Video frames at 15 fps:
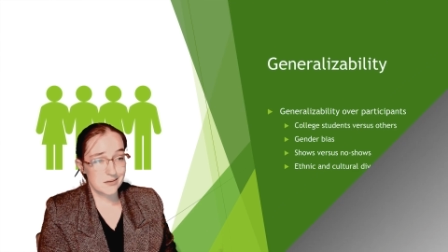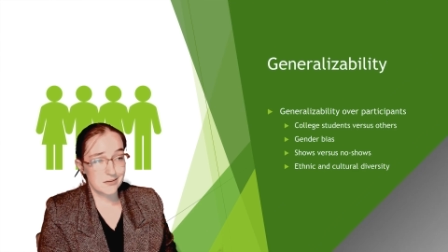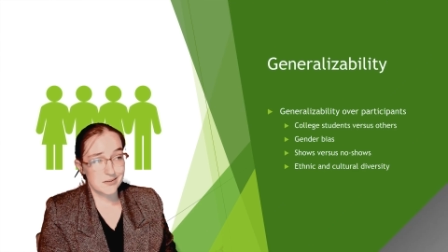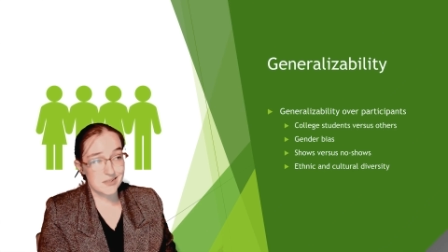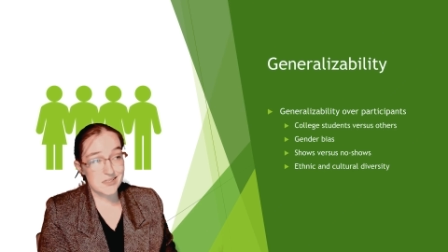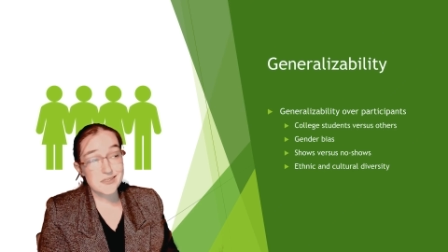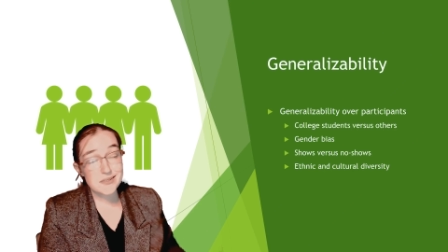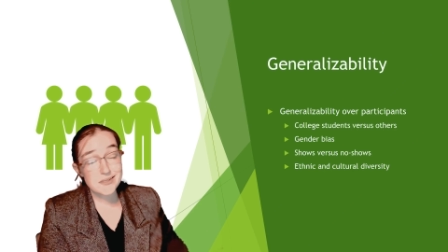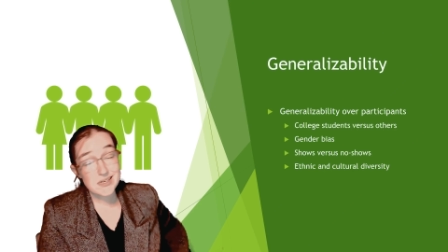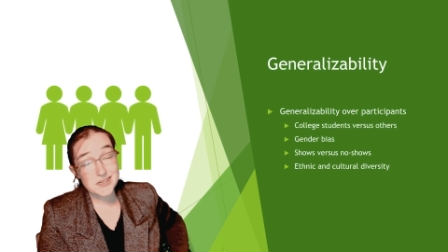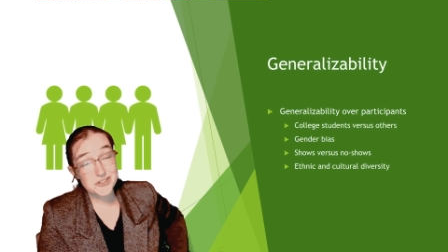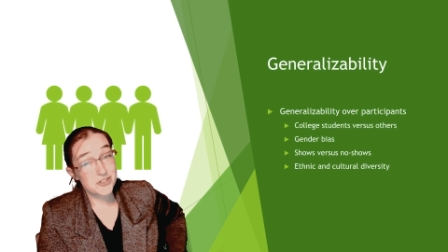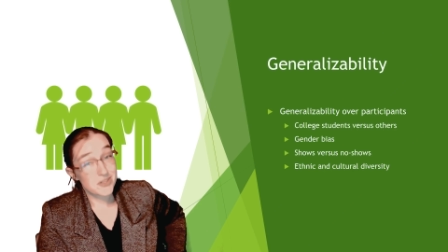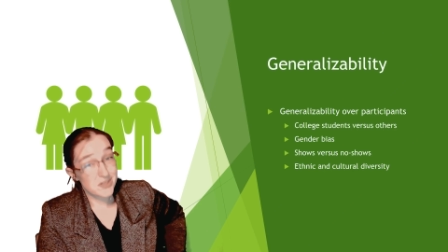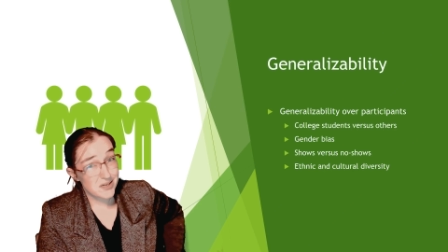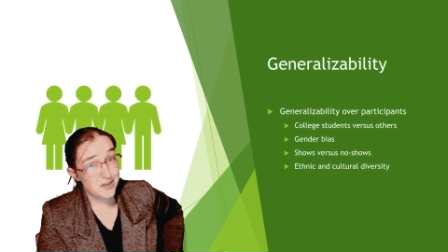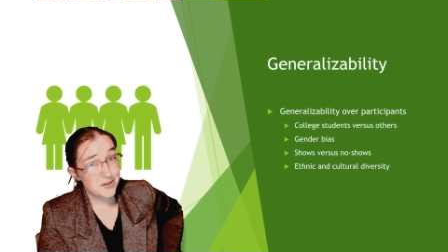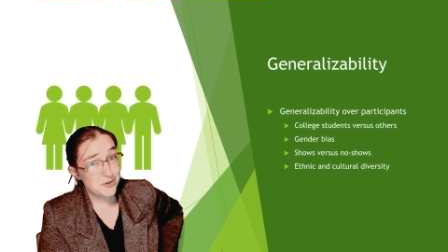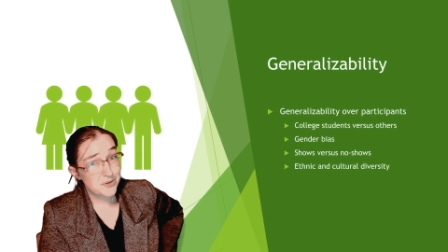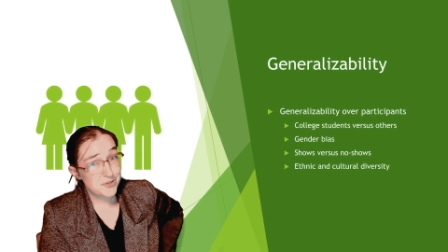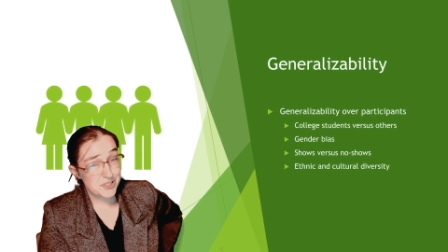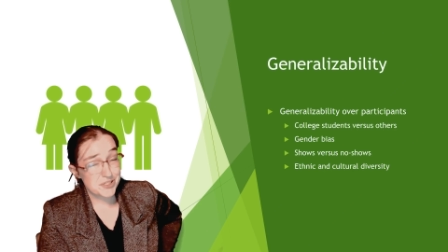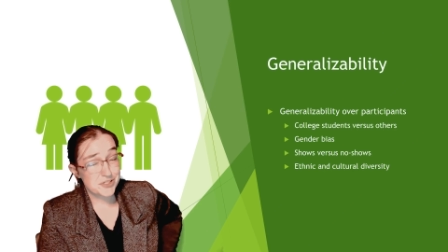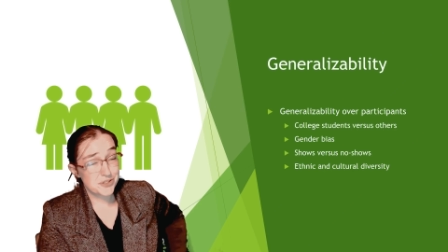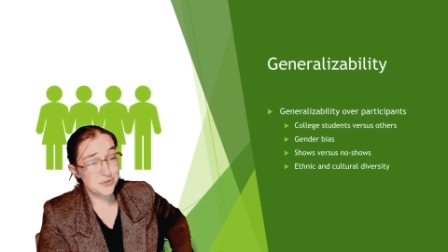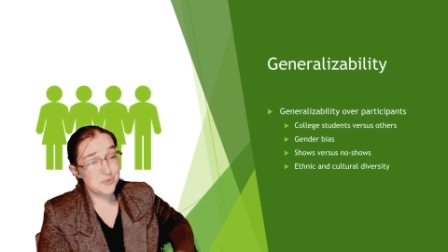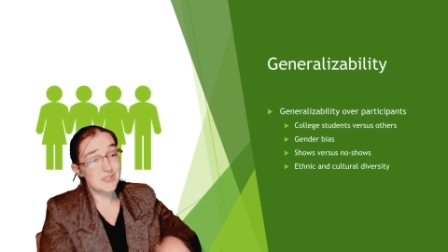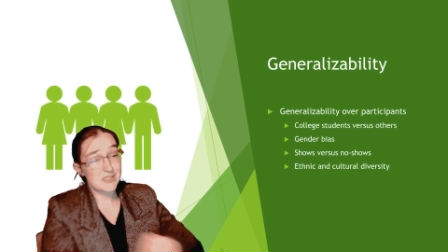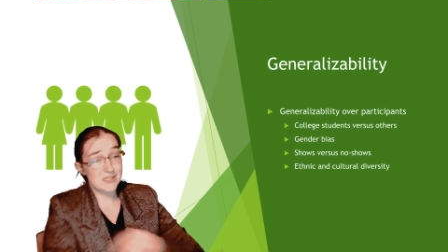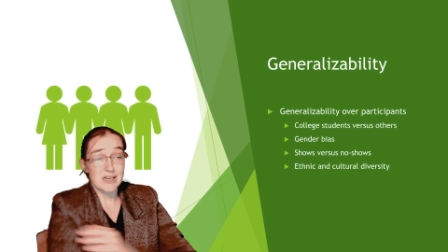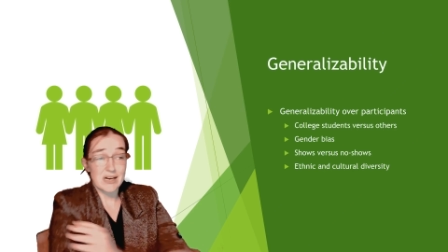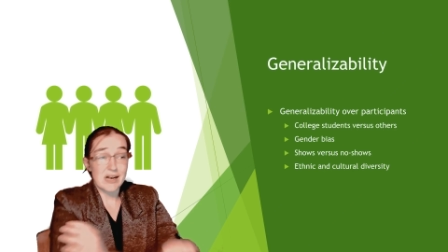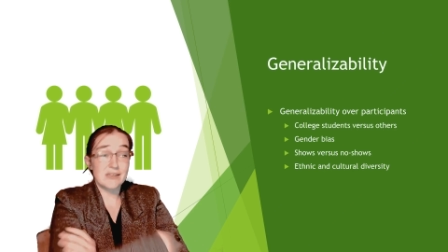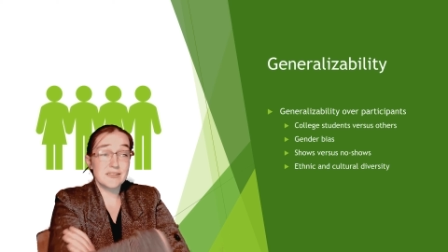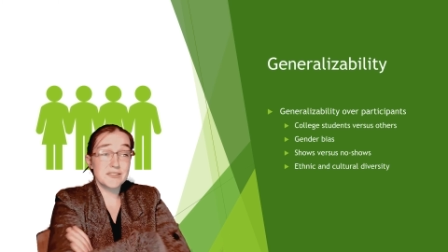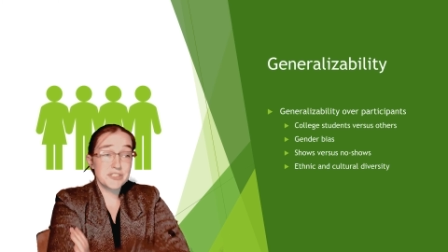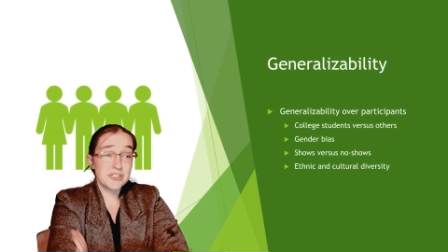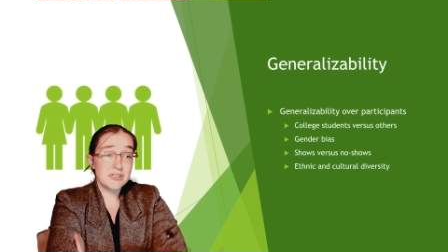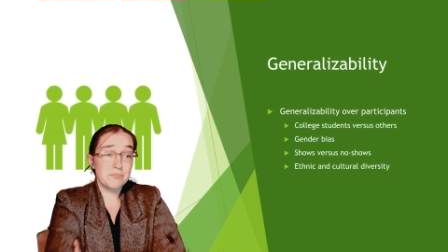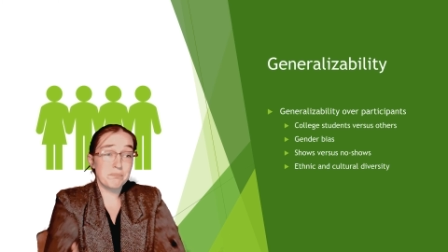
This is actually a huge issue in psychology,